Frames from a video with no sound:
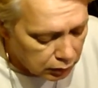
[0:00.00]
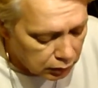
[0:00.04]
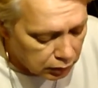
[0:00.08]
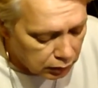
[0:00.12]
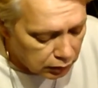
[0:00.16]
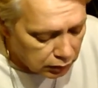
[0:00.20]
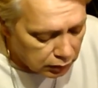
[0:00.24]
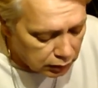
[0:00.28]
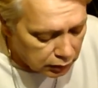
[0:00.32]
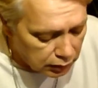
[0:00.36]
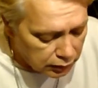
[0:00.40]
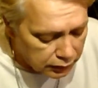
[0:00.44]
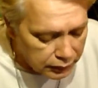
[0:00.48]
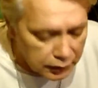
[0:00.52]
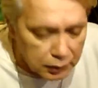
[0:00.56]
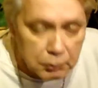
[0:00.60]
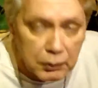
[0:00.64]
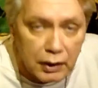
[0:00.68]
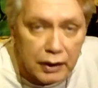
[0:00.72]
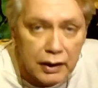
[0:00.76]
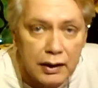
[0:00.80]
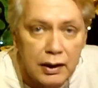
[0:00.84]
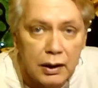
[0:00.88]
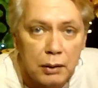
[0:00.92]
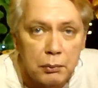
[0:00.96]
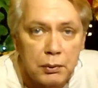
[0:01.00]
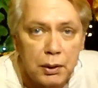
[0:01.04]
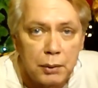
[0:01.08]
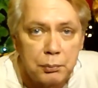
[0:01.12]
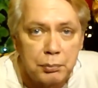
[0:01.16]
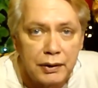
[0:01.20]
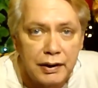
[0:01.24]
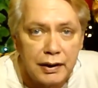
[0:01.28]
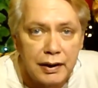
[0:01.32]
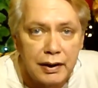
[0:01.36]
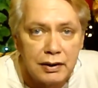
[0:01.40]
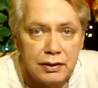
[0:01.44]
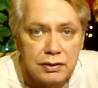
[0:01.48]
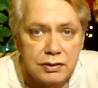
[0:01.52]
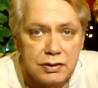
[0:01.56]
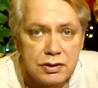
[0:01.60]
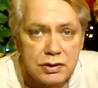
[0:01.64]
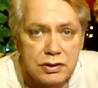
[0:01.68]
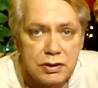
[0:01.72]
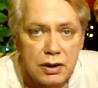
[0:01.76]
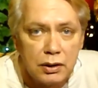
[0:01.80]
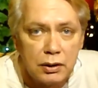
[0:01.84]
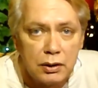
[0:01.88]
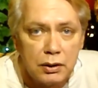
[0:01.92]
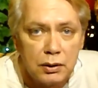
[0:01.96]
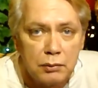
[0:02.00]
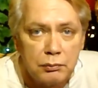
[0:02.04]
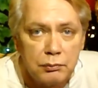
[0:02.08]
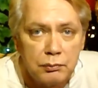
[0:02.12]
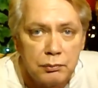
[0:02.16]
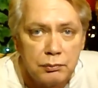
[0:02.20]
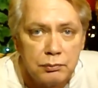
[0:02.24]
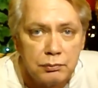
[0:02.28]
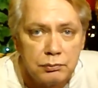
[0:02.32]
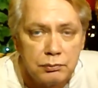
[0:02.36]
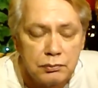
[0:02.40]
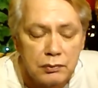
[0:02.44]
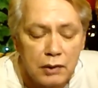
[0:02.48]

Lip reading: You might come up against some